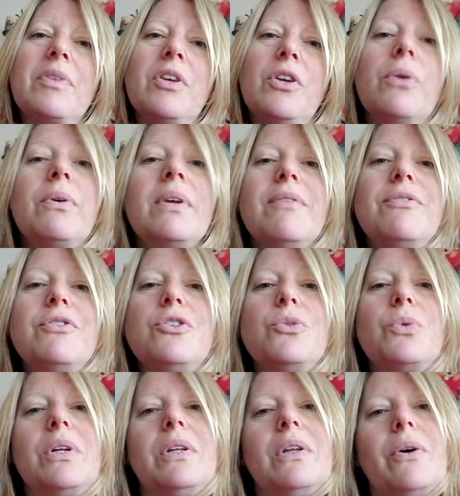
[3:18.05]
you don't have to
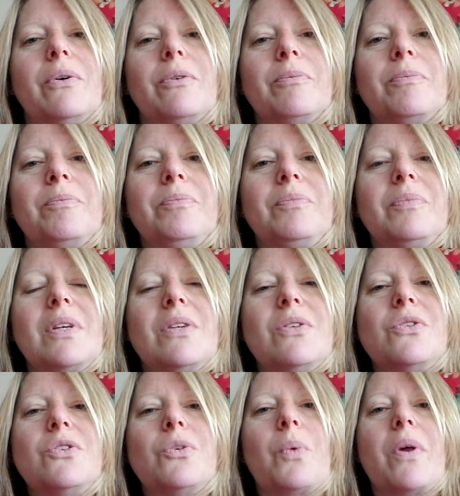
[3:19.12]
do it alone.
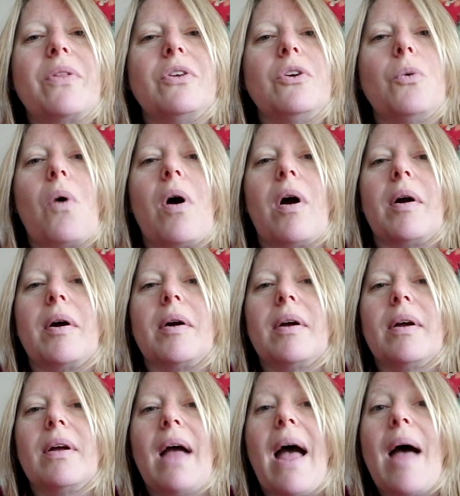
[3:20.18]
And so whether you are
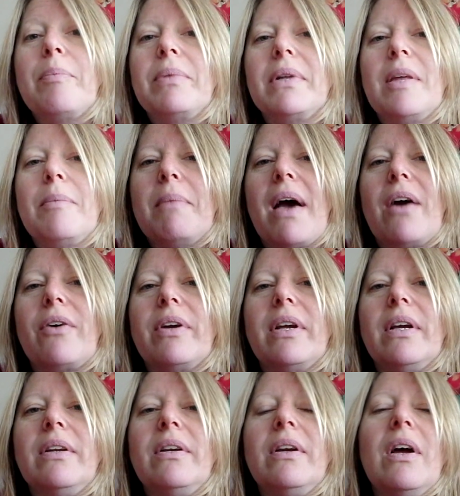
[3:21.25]
happily
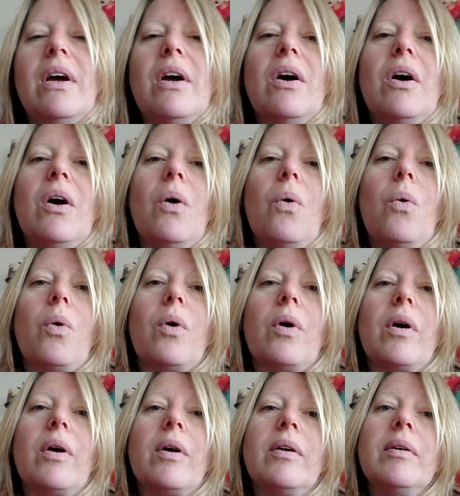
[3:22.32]
married,
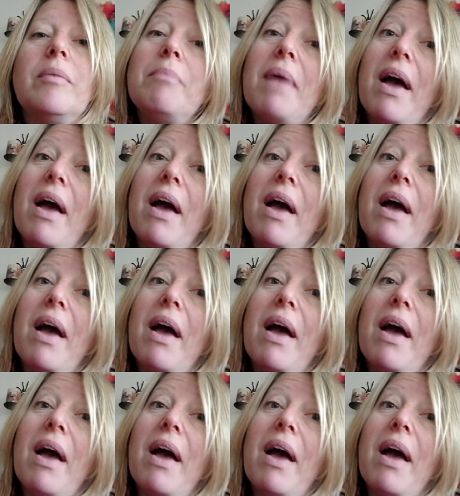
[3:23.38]
or